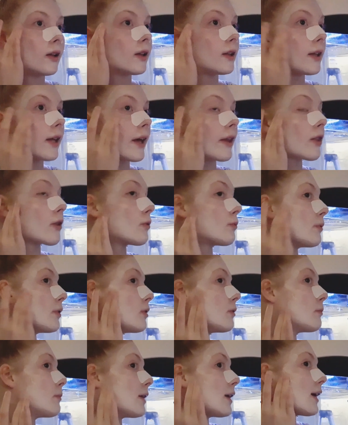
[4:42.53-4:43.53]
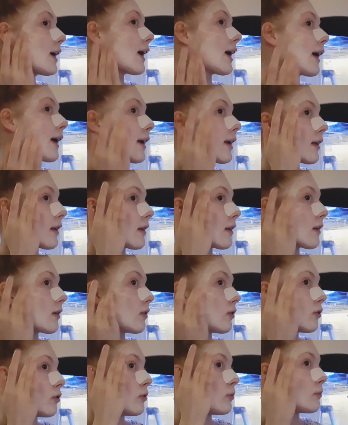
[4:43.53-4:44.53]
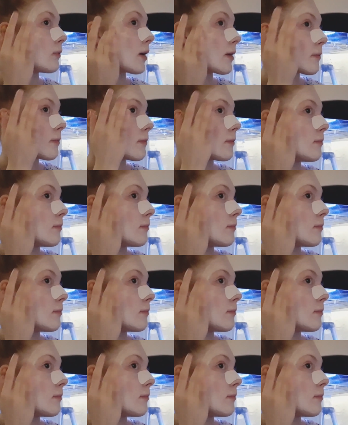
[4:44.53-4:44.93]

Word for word: yeah, there will be a all my